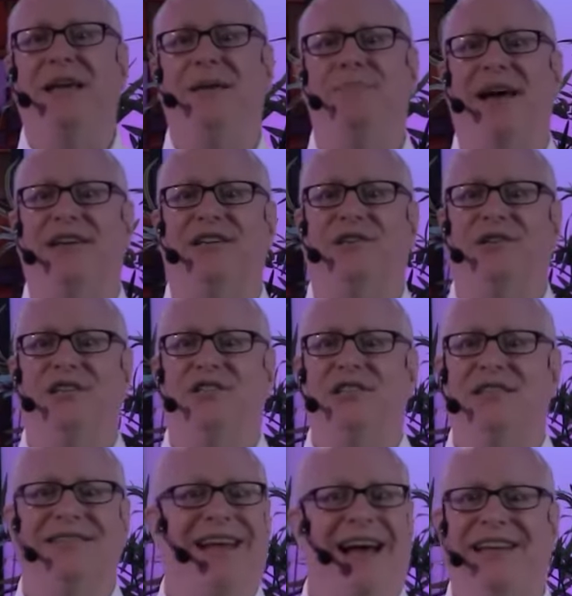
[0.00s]
better Christian?
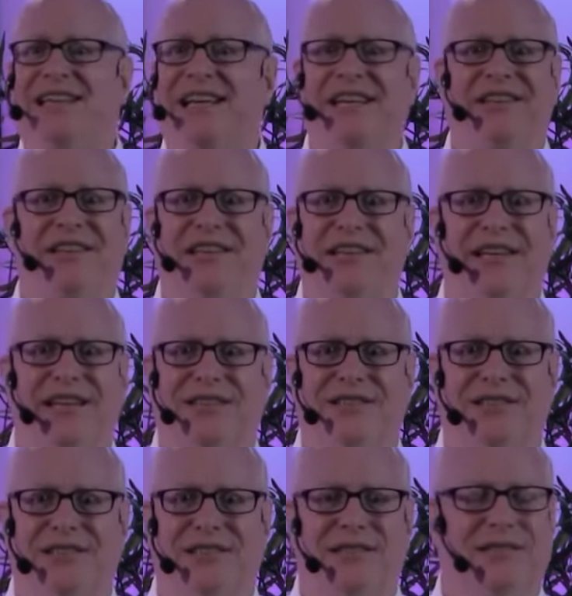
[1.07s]
Not in the
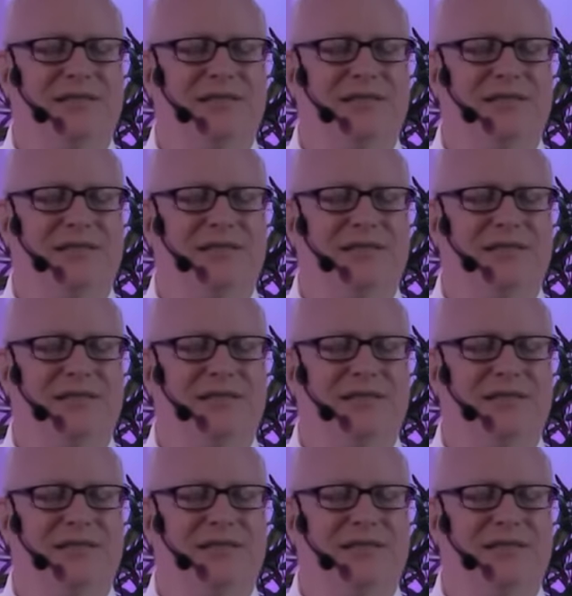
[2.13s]
least.